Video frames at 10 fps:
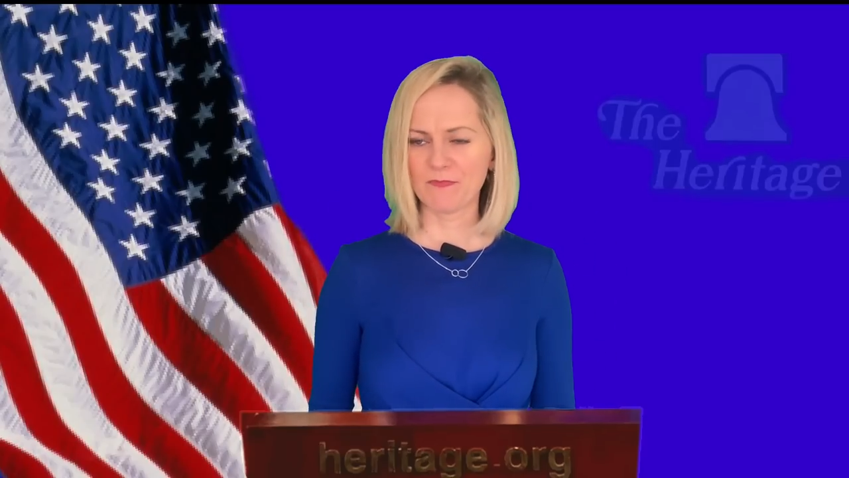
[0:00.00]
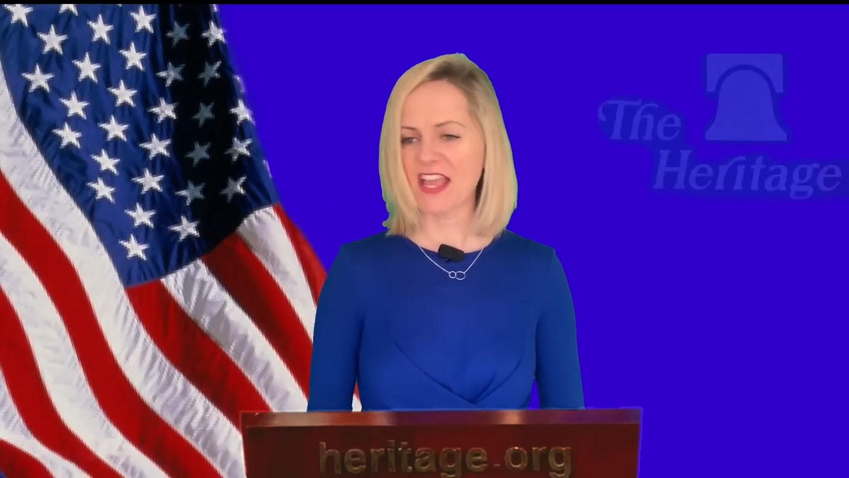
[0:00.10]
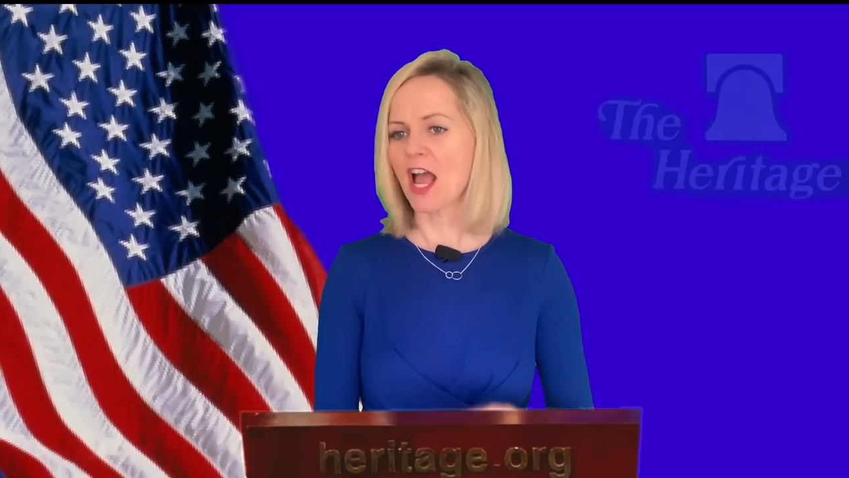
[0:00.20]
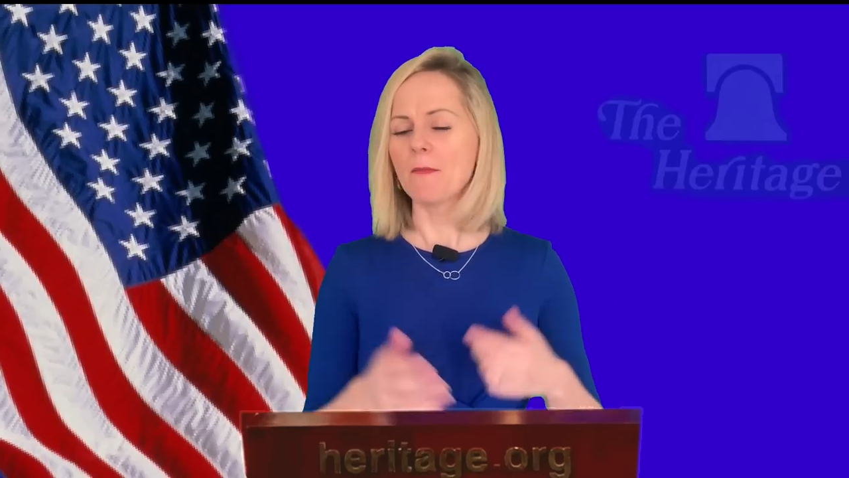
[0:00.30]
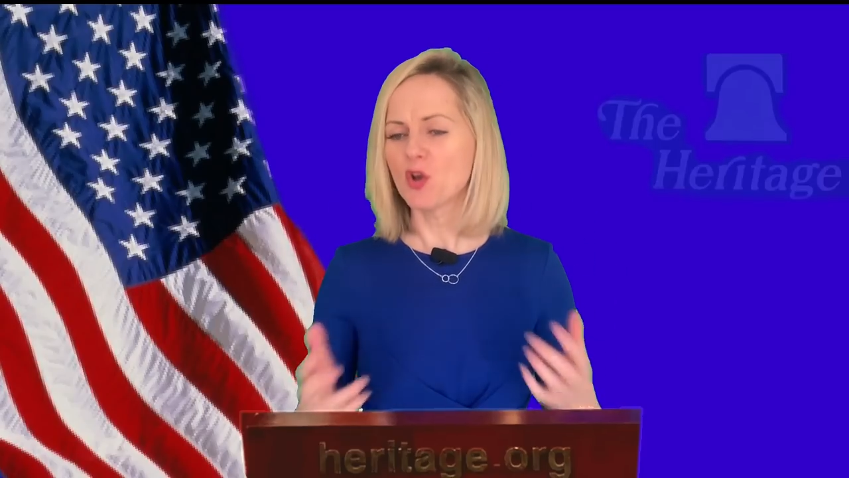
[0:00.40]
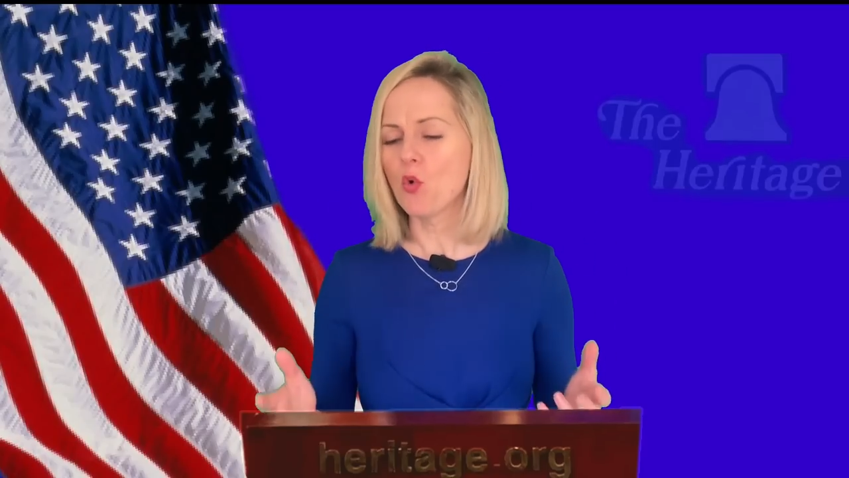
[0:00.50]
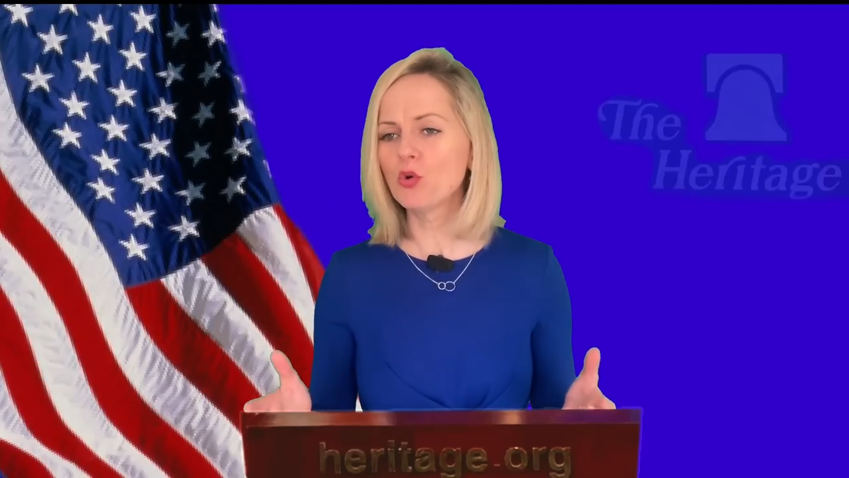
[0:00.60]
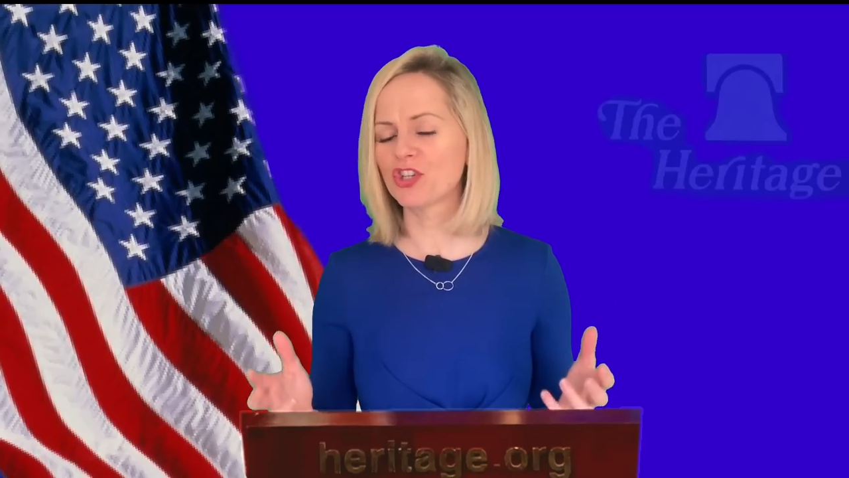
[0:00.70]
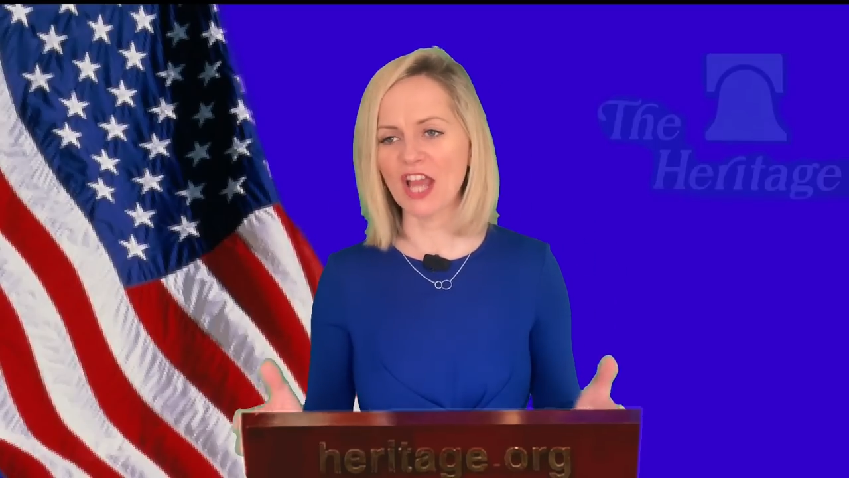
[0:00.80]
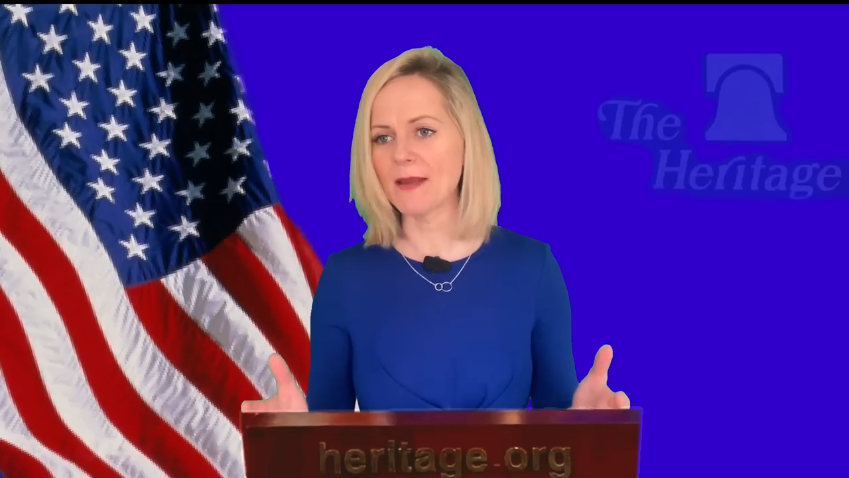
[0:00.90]
They come in
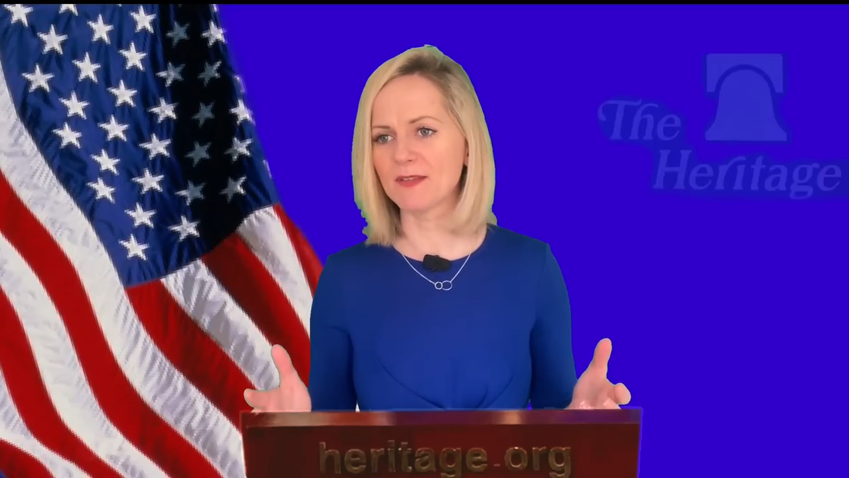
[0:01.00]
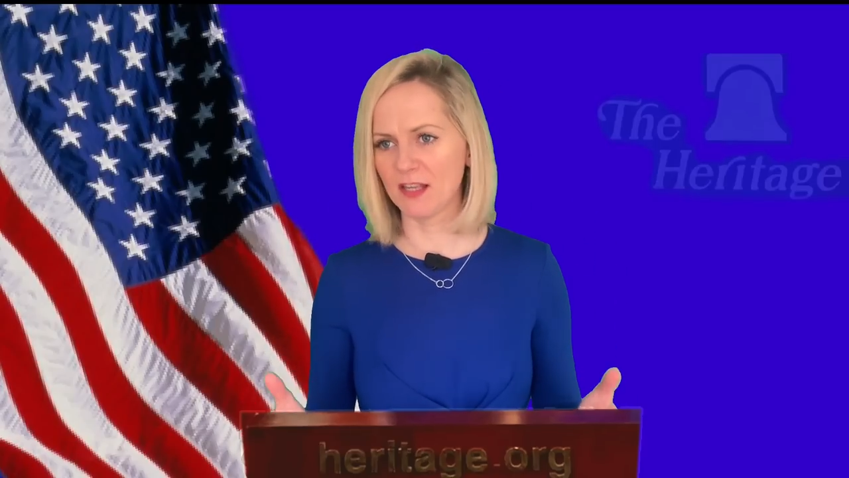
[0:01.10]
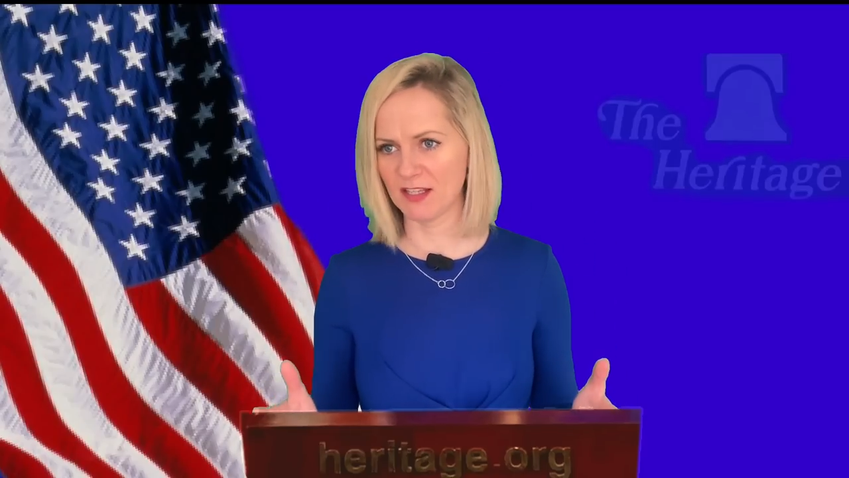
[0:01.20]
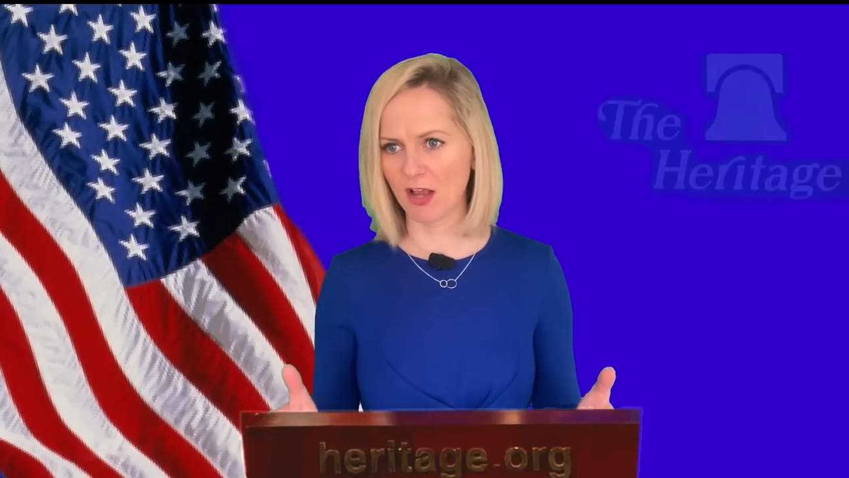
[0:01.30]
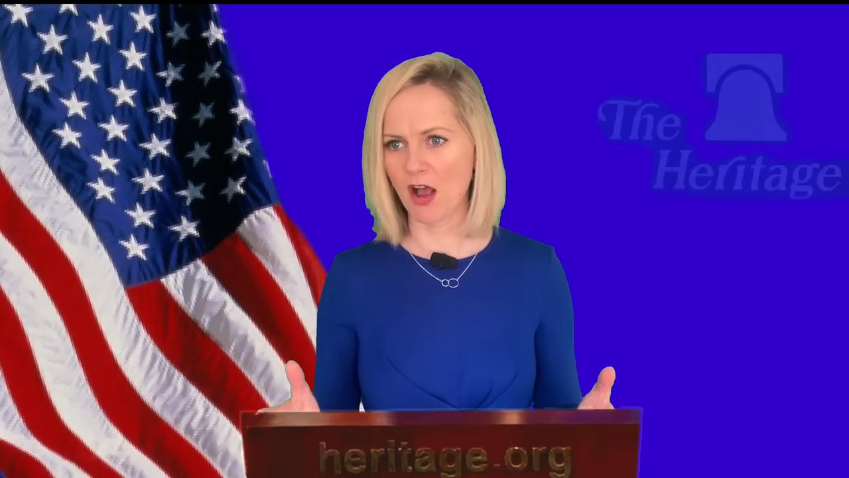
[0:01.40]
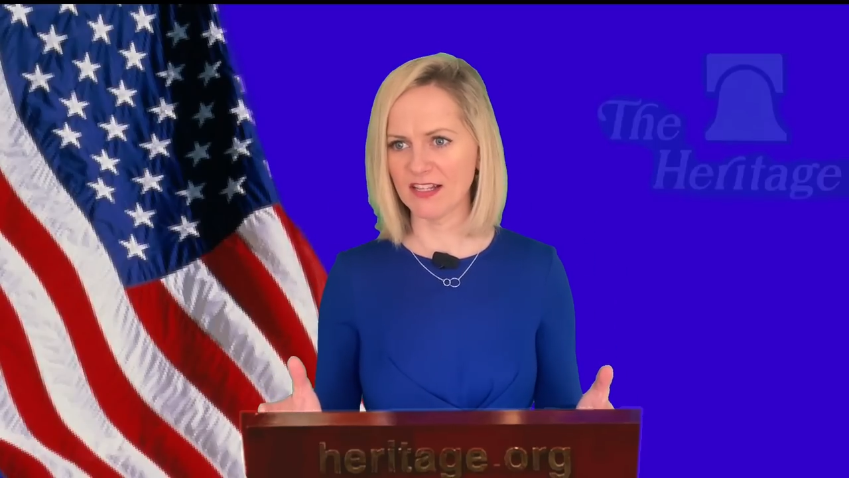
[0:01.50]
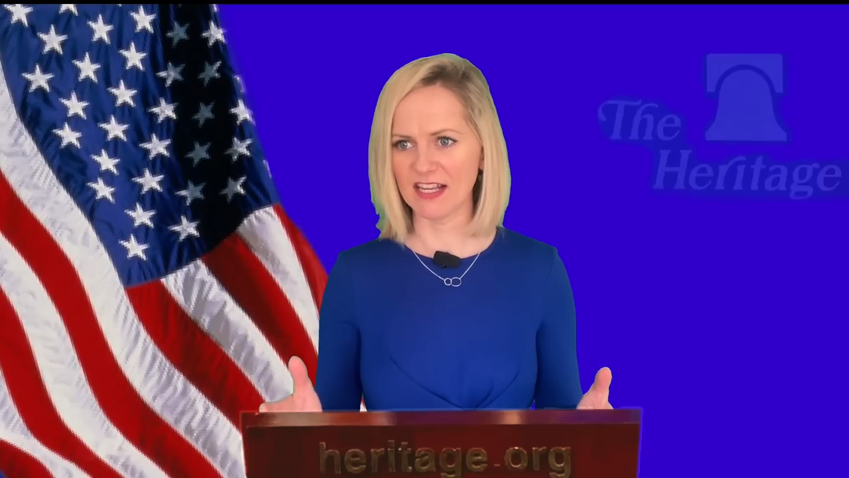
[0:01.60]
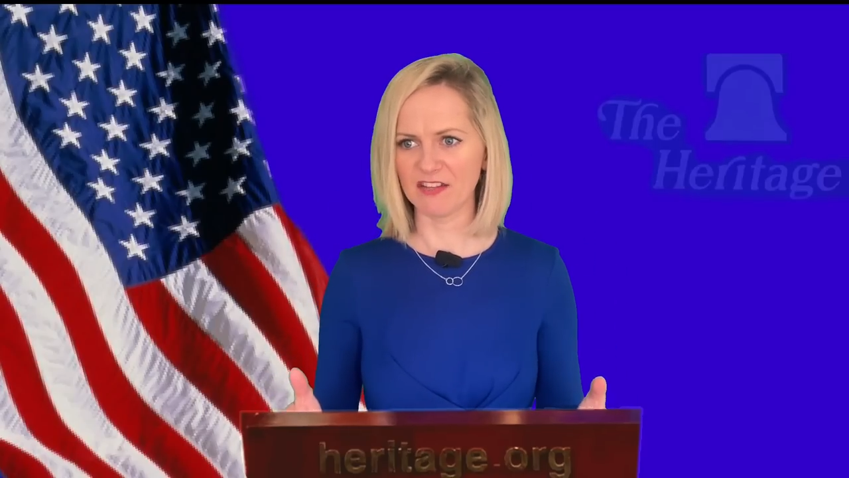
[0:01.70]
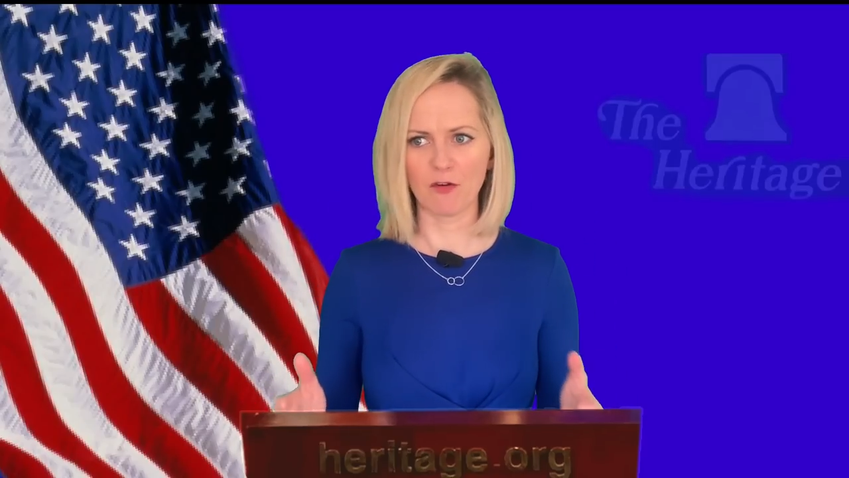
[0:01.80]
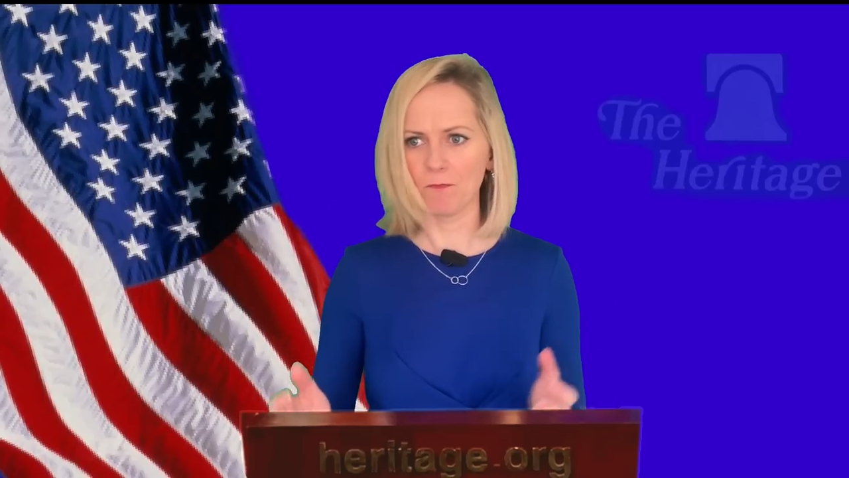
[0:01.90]
all shapes and
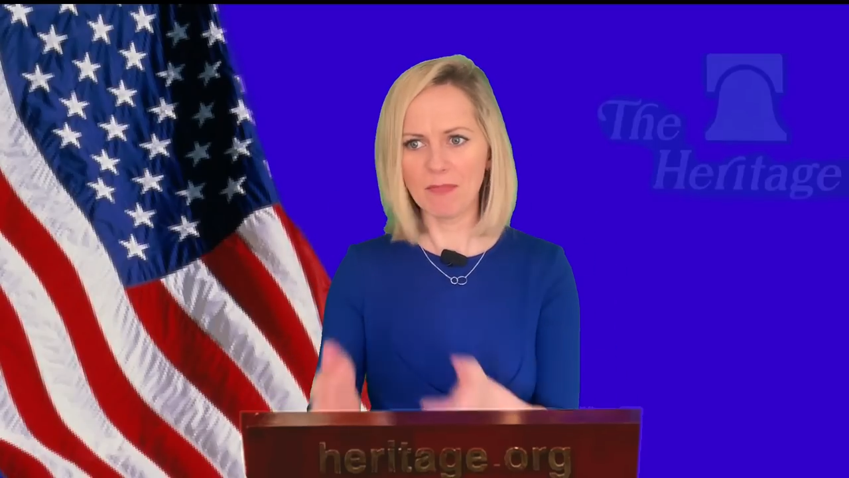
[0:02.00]
sizes, from